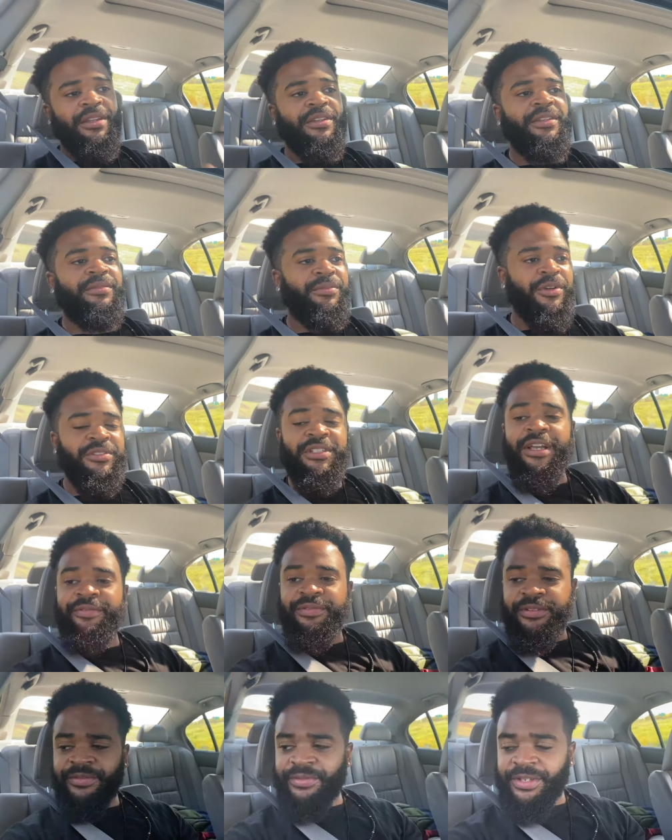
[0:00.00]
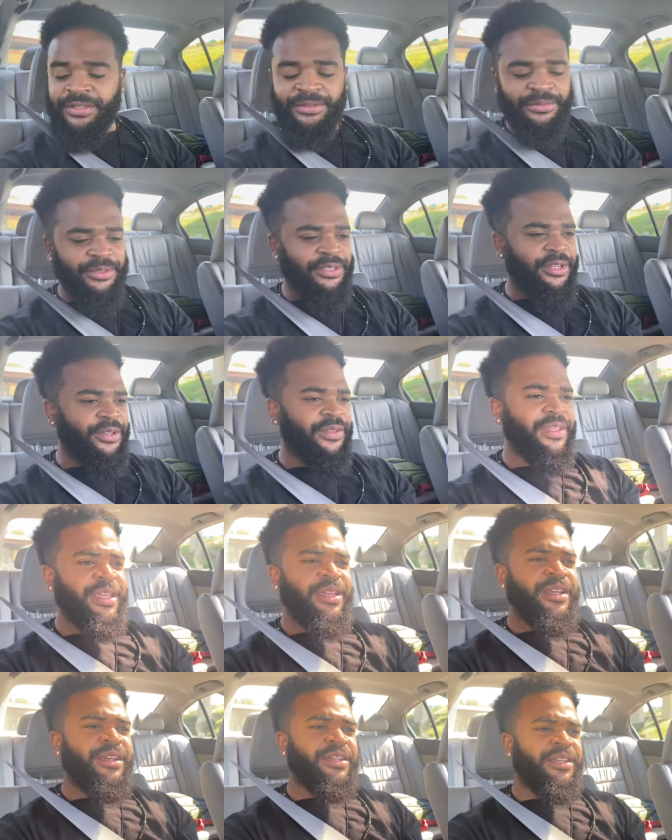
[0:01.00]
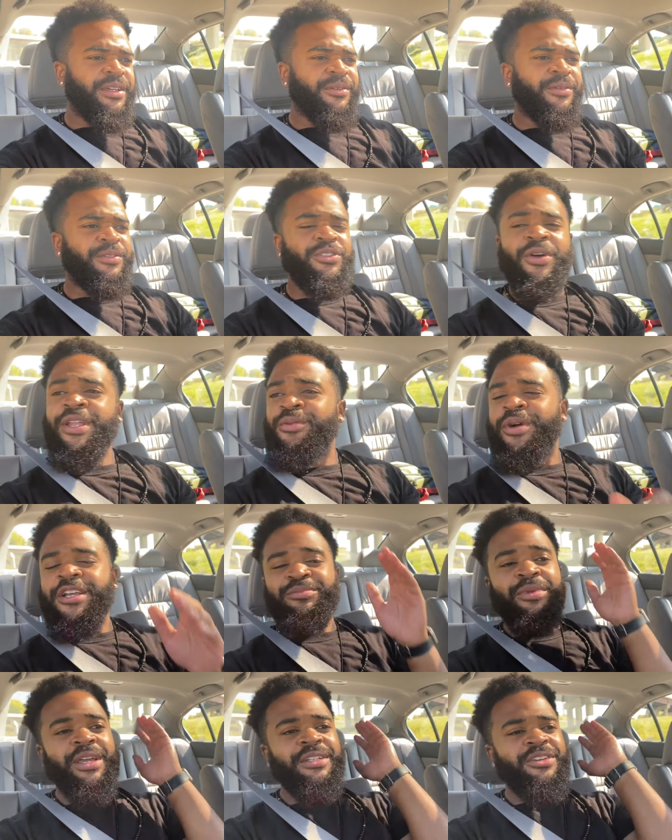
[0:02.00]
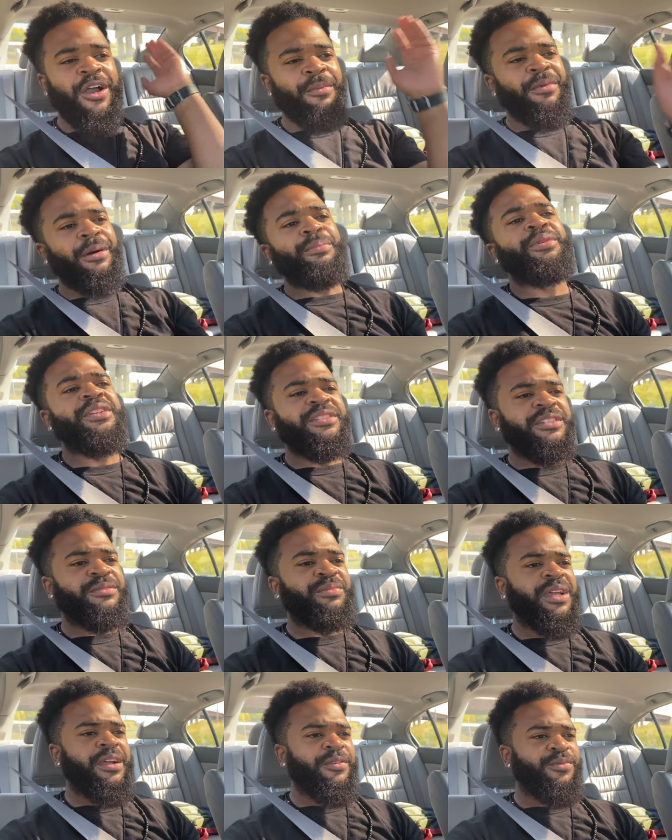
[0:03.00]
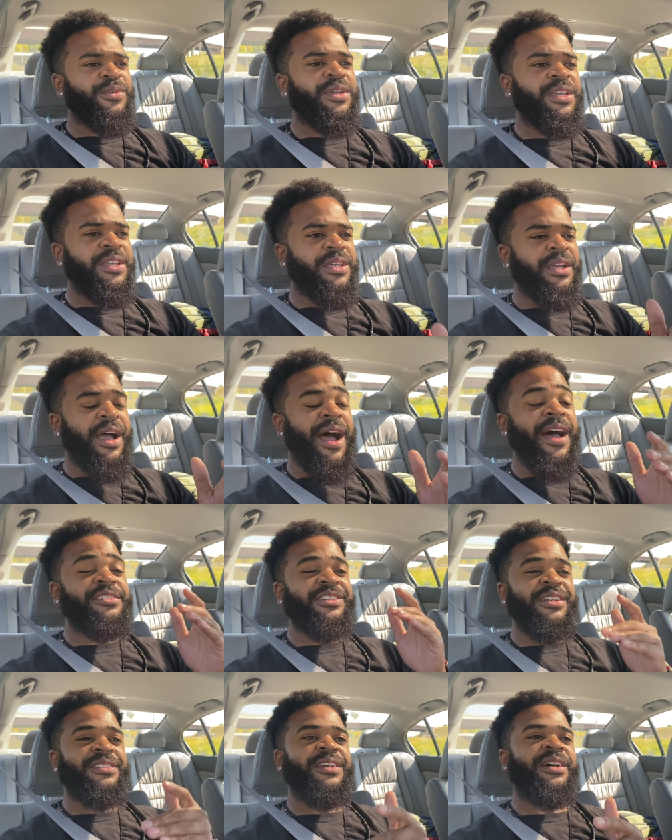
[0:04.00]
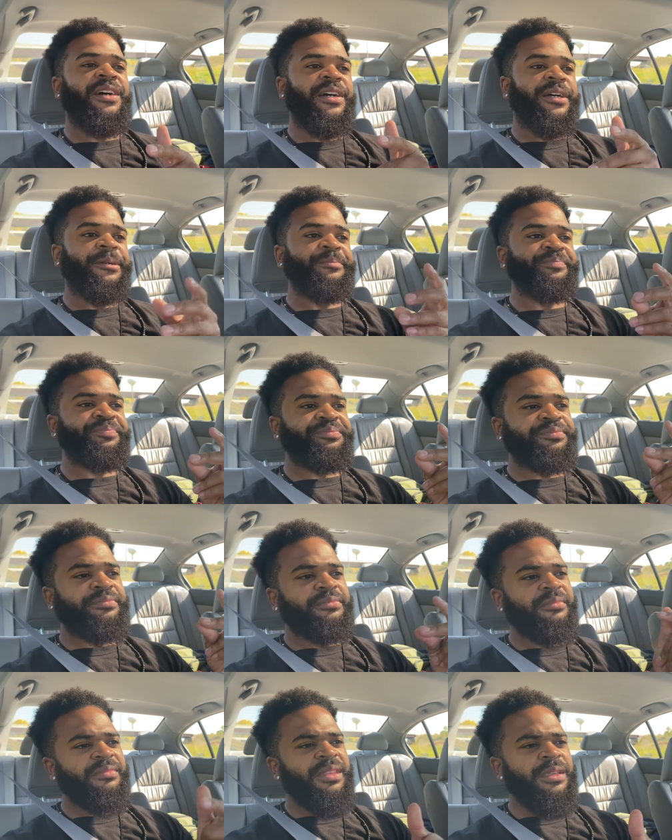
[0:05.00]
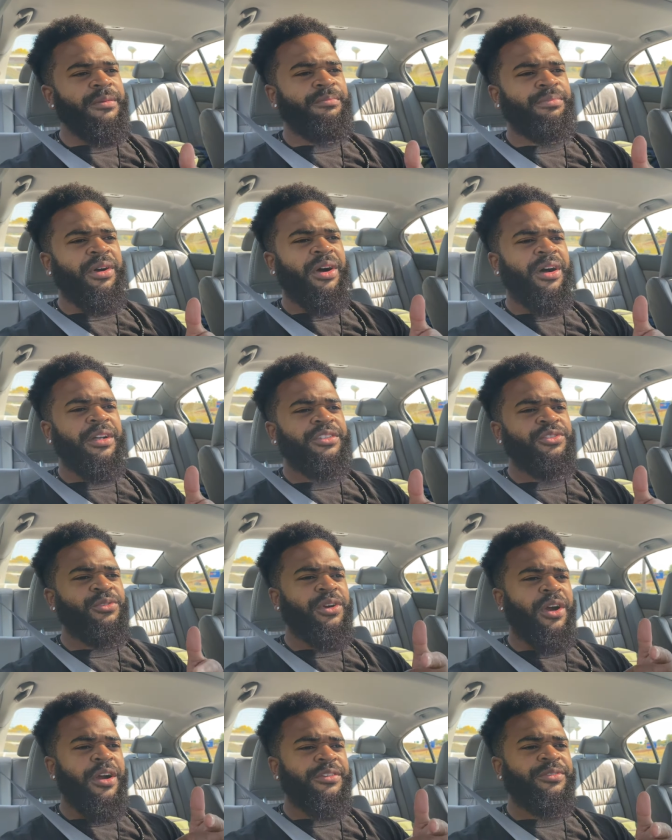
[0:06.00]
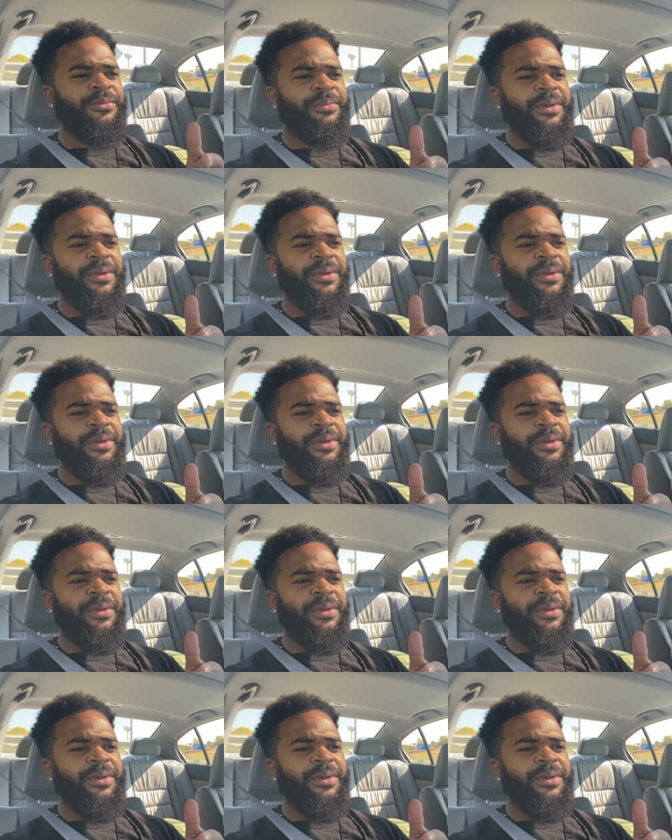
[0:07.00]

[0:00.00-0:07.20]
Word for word: and it most definitely fits him. So. Yeah. So anyways, man, talking about business, man, we I just um, bought two cars from